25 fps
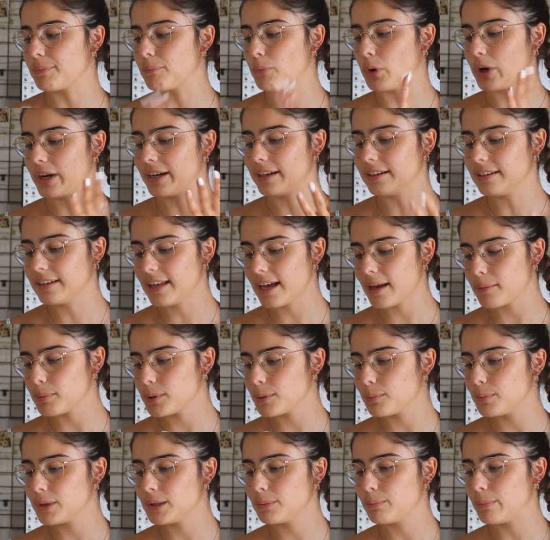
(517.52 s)
more in
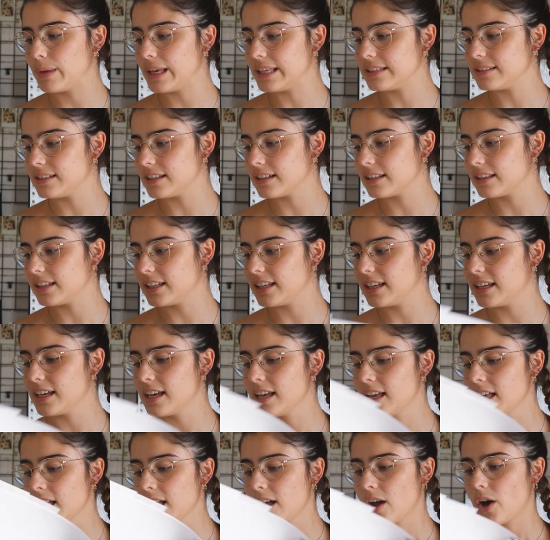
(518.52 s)
depth, but basically
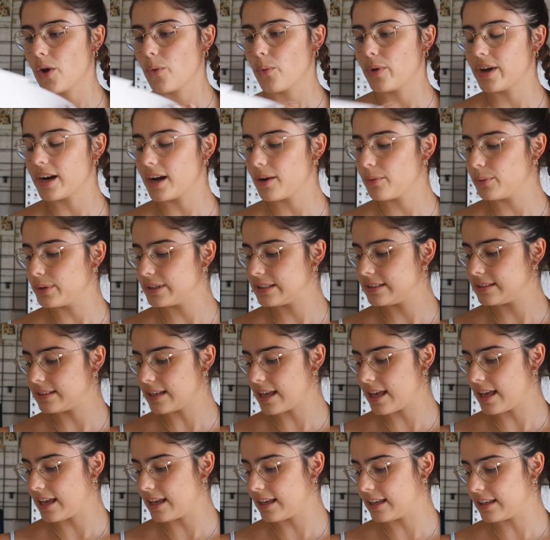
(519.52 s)
what I was
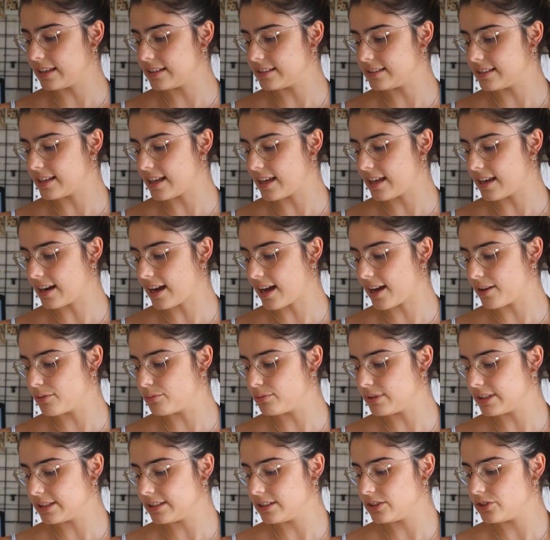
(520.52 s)
saying is that I
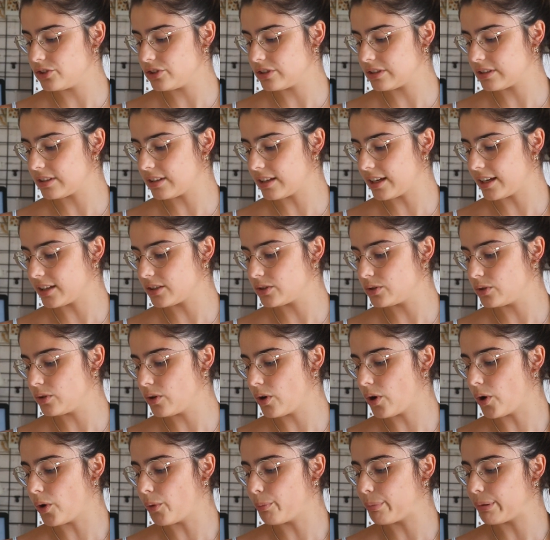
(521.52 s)
really just like to
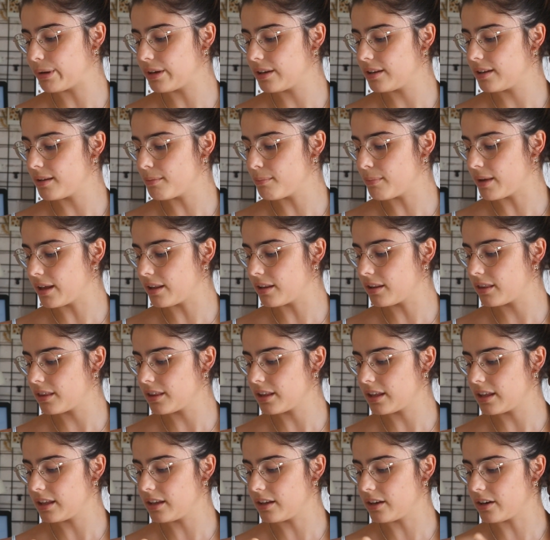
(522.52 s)
open the month
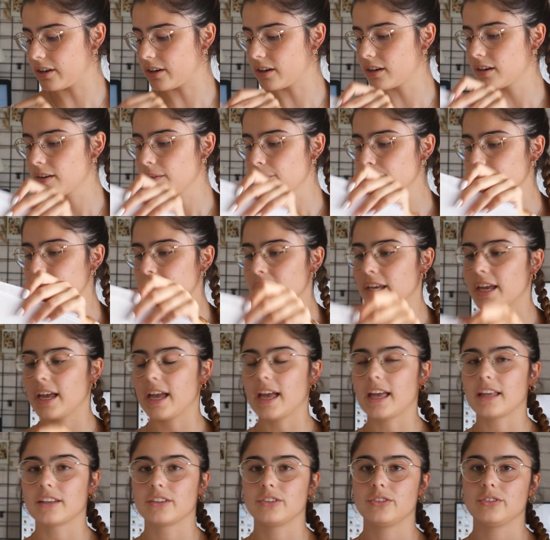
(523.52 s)
here
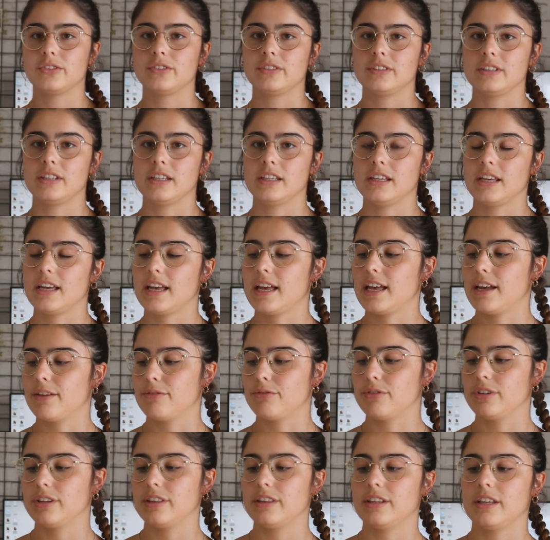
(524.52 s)
and to see
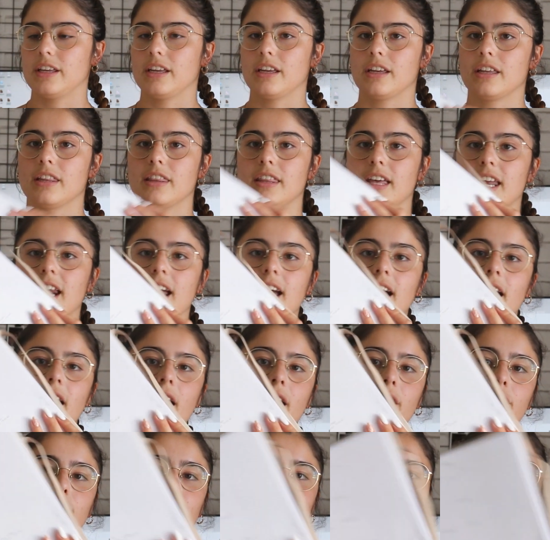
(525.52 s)
everything that I
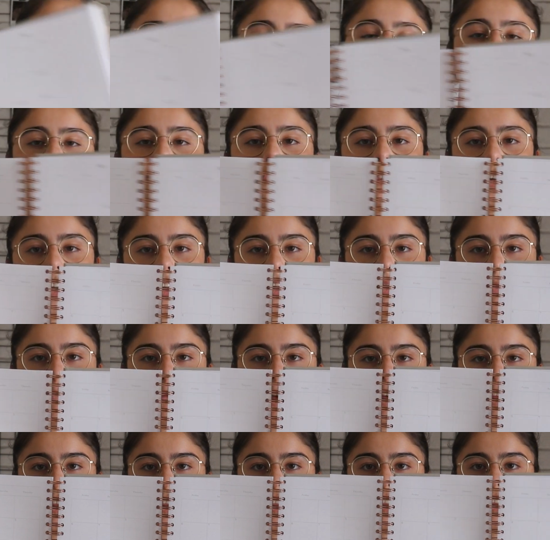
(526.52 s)
have to do for the
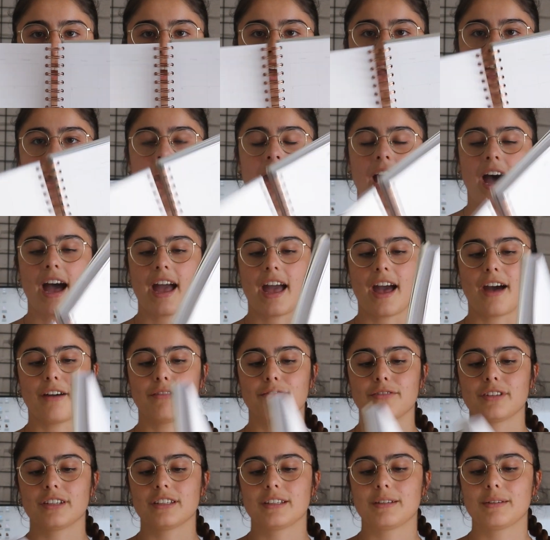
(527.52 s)
month. I
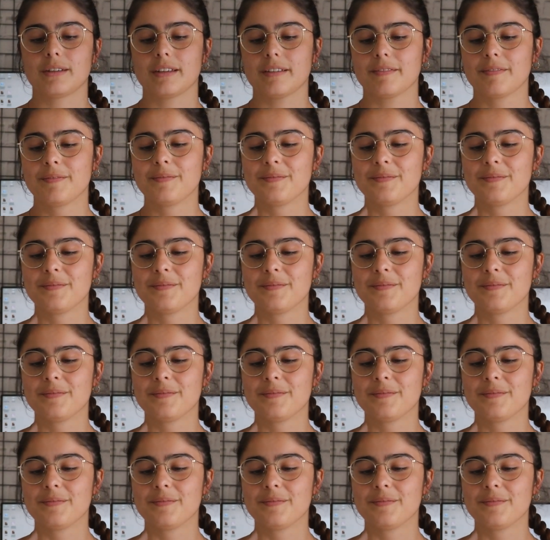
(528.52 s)
haven't